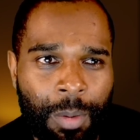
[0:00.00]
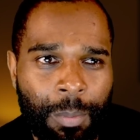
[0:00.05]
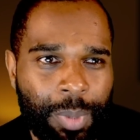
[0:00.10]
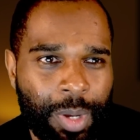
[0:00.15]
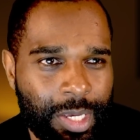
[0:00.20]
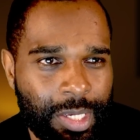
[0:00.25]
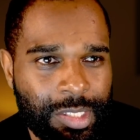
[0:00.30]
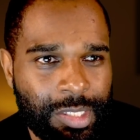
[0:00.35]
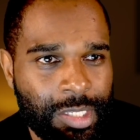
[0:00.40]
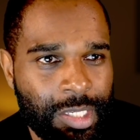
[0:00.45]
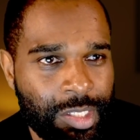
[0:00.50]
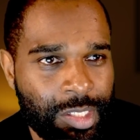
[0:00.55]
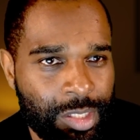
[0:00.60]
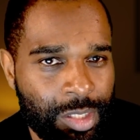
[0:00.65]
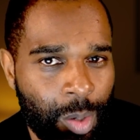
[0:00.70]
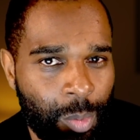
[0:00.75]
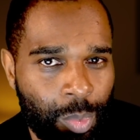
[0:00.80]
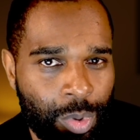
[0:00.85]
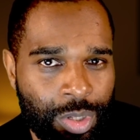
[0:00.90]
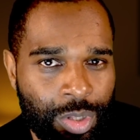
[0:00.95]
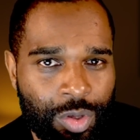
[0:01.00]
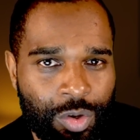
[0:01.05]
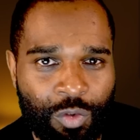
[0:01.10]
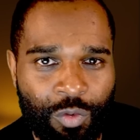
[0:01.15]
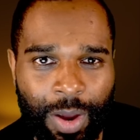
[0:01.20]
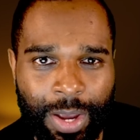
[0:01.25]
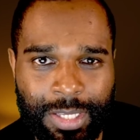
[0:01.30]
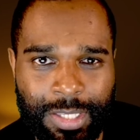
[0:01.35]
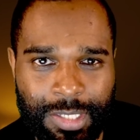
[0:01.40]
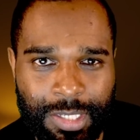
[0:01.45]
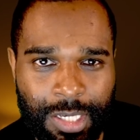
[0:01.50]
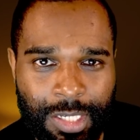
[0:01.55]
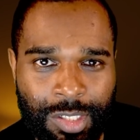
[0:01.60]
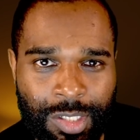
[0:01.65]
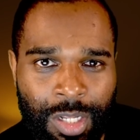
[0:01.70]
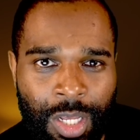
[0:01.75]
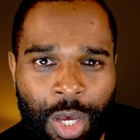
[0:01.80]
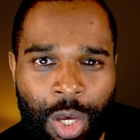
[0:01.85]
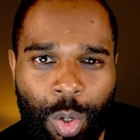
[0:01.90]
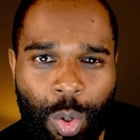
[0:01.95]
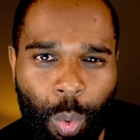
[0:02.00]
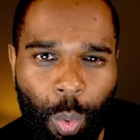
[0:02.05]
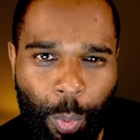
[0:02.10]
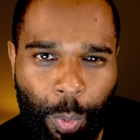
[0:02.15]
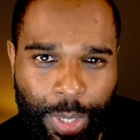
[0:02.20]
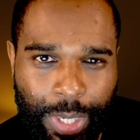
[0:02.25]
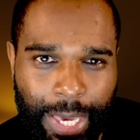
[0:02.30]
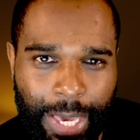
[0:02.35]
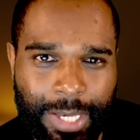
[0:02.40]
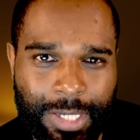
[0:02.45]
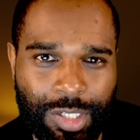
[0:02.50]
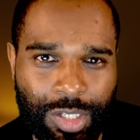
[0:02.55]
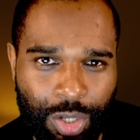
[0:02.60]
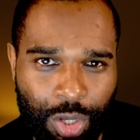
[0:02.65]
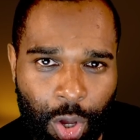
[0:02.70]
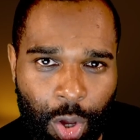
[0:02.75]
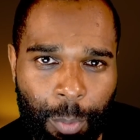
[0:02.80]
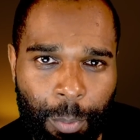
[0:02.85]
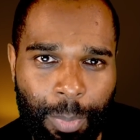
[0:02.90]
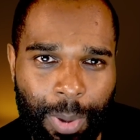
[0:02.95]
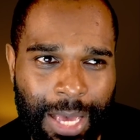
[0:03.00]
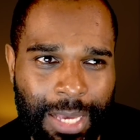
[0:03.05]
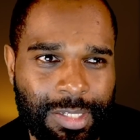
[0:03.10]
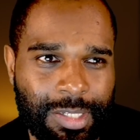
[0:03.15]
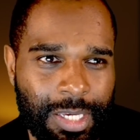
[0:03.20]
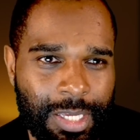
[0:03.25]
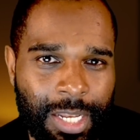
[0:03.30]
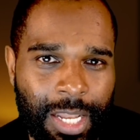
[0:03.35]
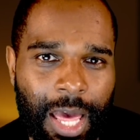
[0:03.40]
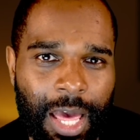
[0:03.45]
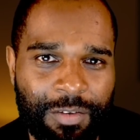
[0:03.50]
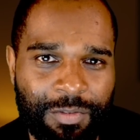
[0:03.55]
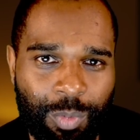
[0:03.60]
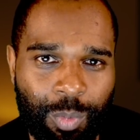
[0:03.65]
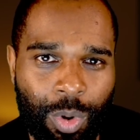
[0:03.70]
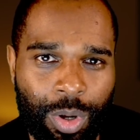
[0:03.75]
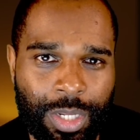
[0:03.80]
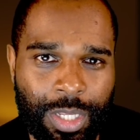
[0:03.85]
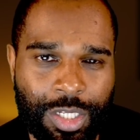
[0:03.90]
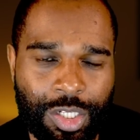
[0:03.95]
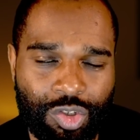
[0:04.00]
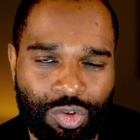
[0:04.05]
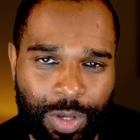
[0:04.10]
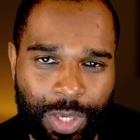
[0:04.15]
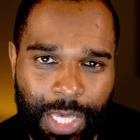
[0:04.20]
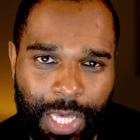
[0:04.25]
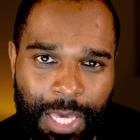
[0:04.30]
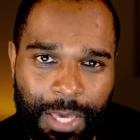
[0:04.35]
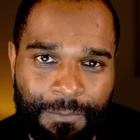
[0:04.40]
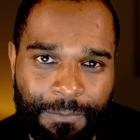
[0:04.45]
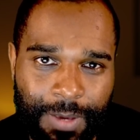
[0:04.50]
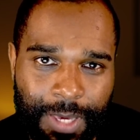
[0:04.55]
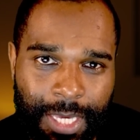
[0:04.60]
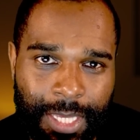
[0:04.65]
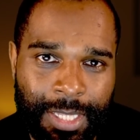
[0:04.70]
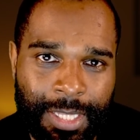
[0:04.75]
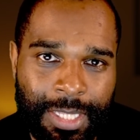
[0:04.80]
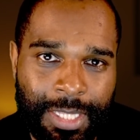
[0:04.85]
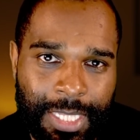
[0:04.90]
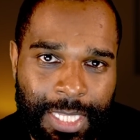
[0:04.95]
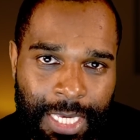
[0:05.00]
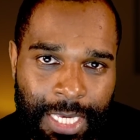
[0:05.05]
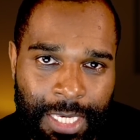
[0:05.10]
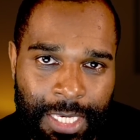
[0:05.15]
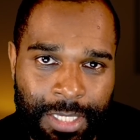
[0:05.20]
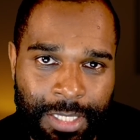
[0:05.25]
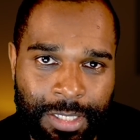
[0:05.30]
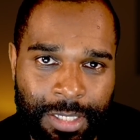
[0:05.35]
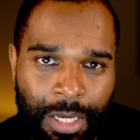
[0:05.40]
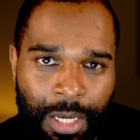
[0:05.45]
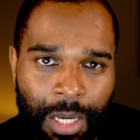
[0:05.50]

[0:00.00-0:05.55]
But is this not one of the greatest, quickest comebacks in F1 history, if indeed